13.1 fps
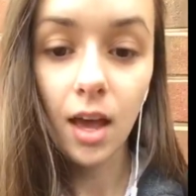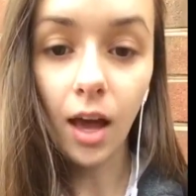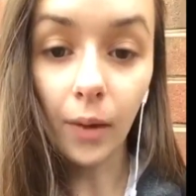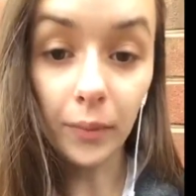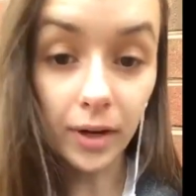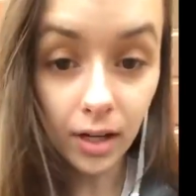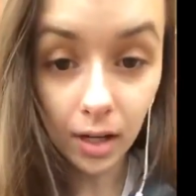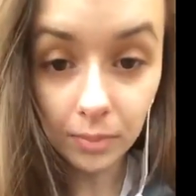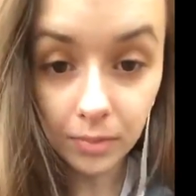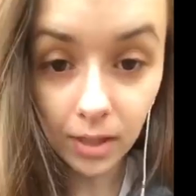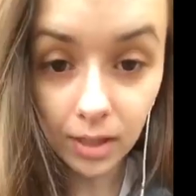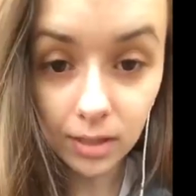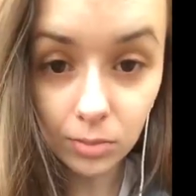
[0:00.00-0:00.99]
I wake up
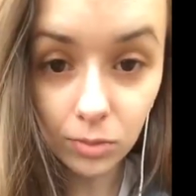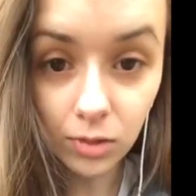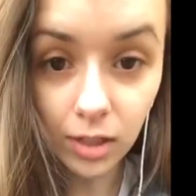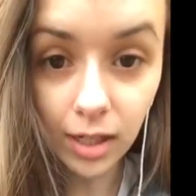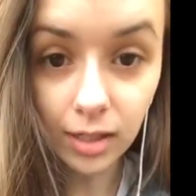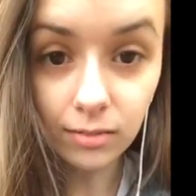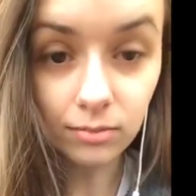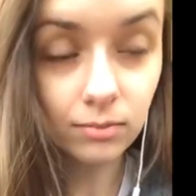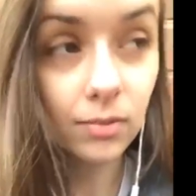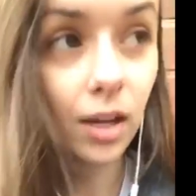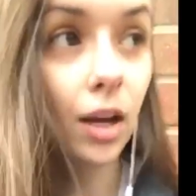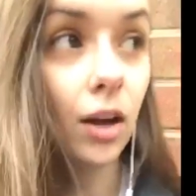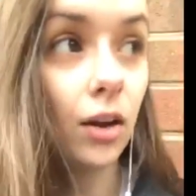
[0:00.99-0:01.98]
the next morning,
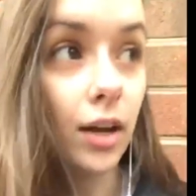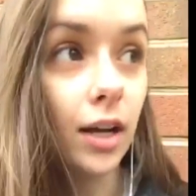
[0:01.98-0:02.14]
go